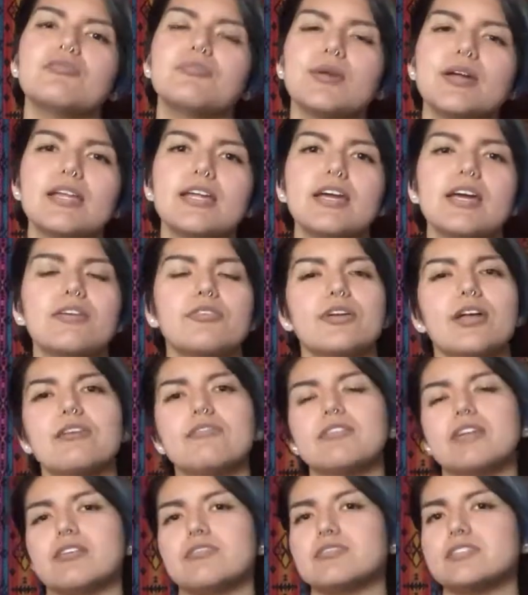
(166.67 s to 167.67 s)
money, I don't
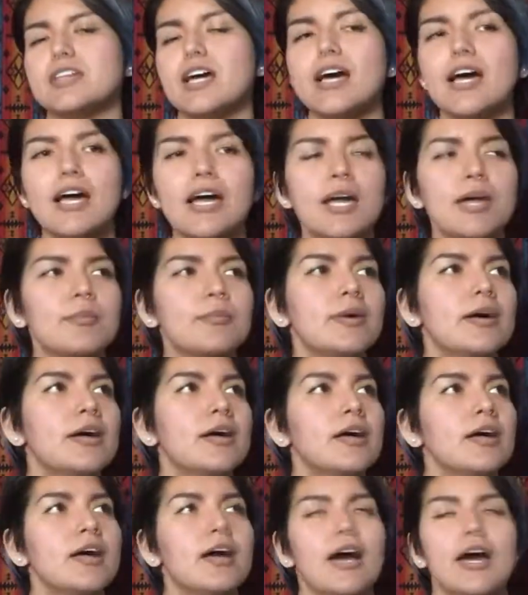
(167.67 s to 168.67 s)
have enough time,
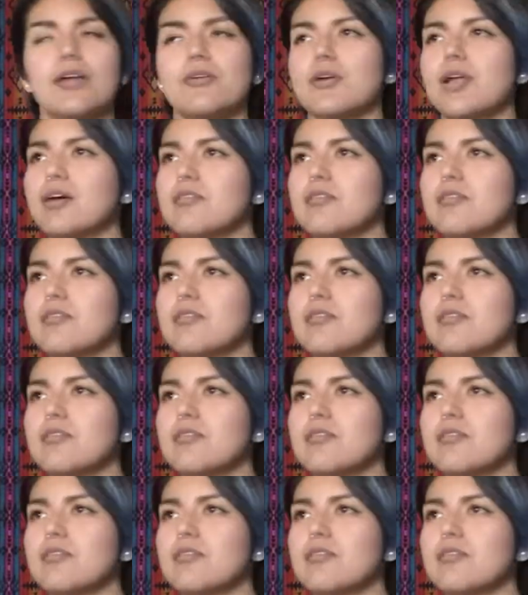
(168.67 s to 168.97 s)
I don't